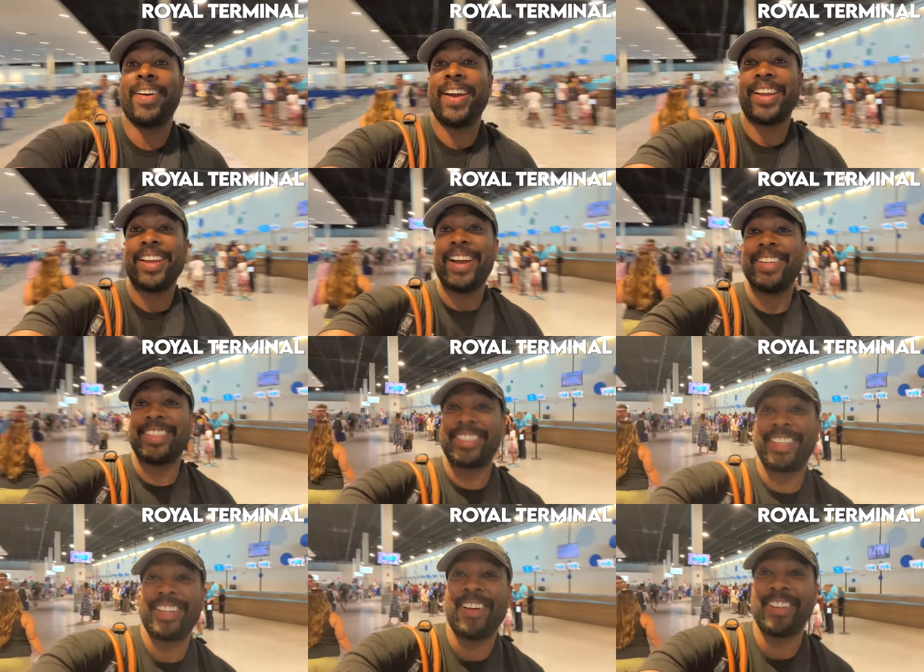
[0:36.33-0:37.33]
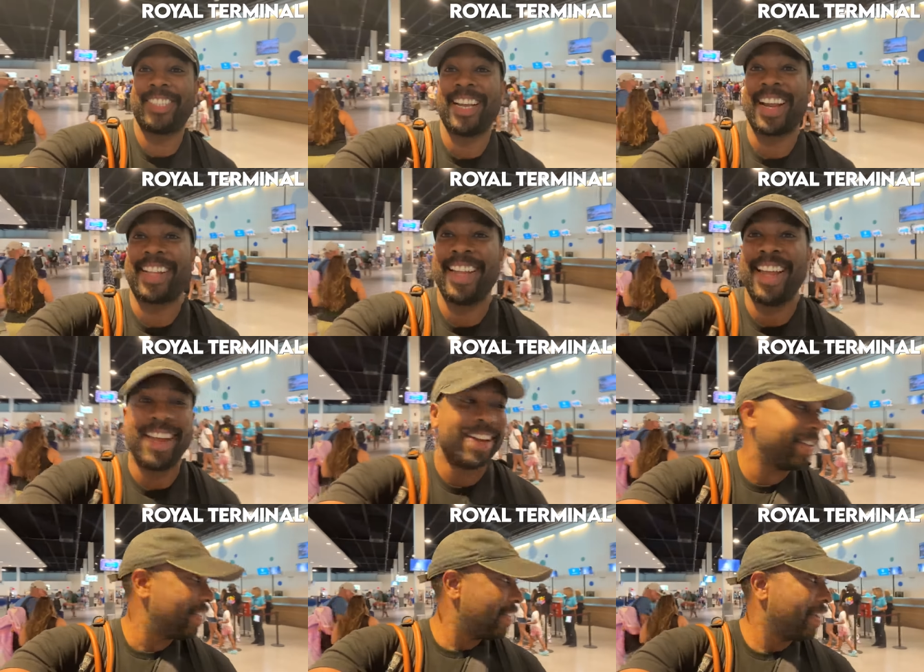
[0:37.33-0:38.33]
right, guys, let's get all checked in.
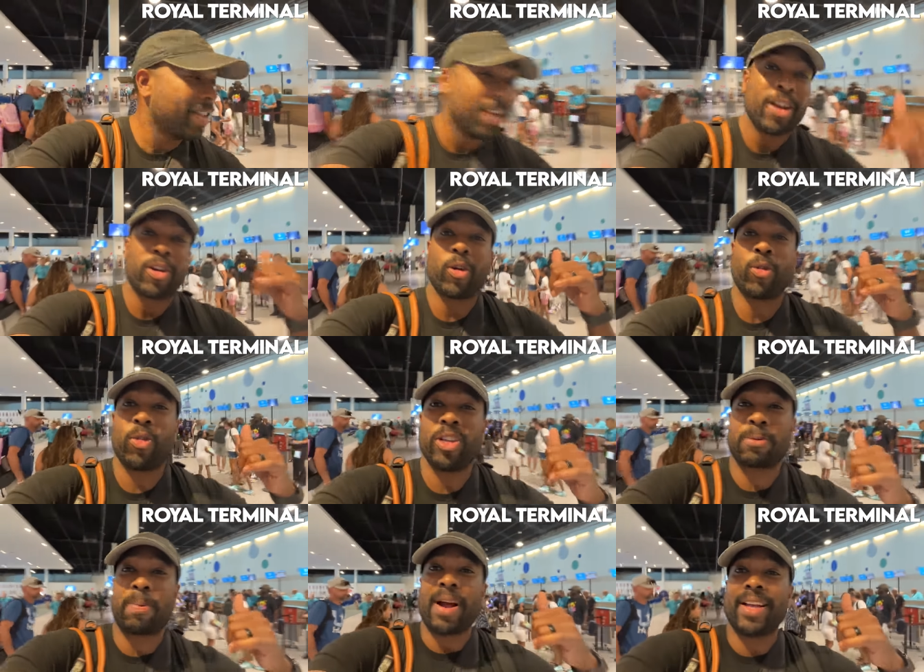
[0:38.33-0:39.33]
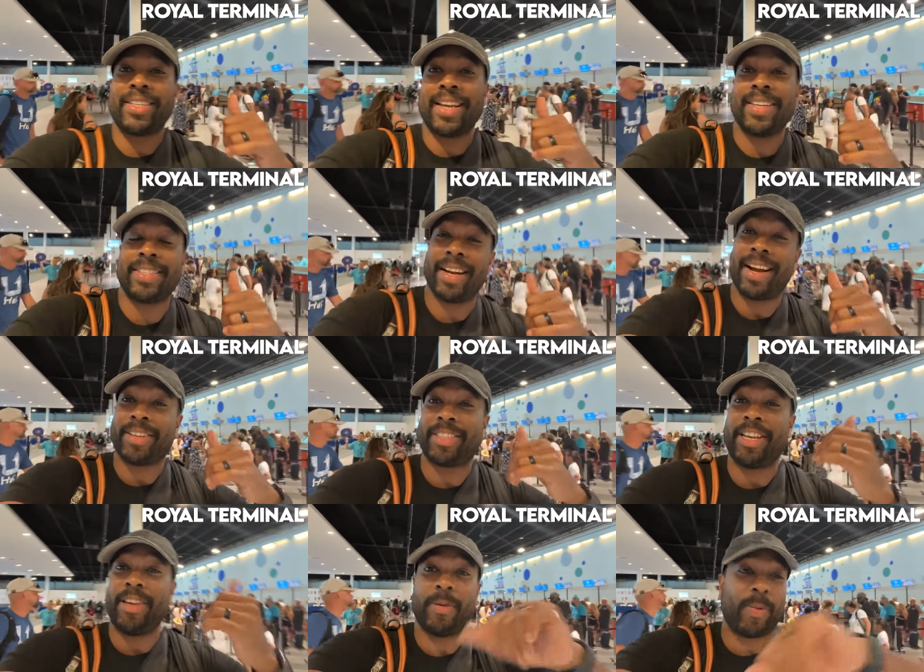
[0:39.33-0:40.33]
Go through this process and I'll
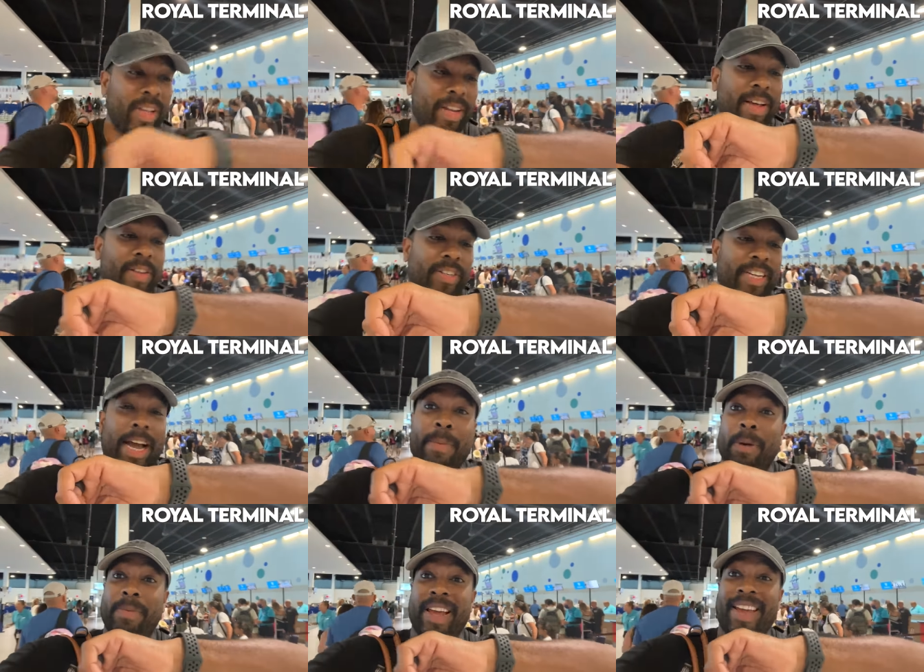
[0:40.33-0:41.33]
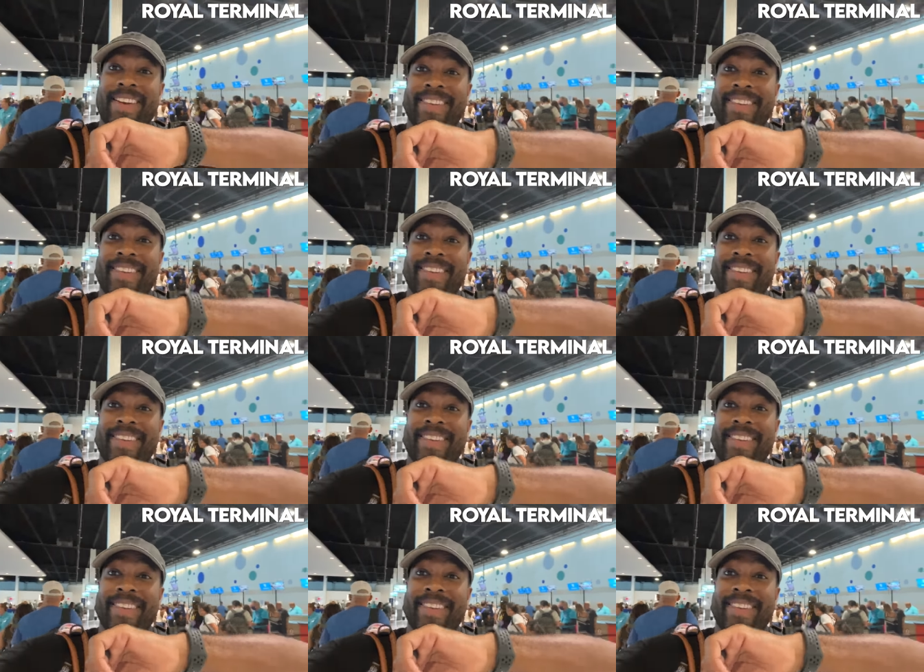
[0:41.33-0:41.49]
see you with another time update.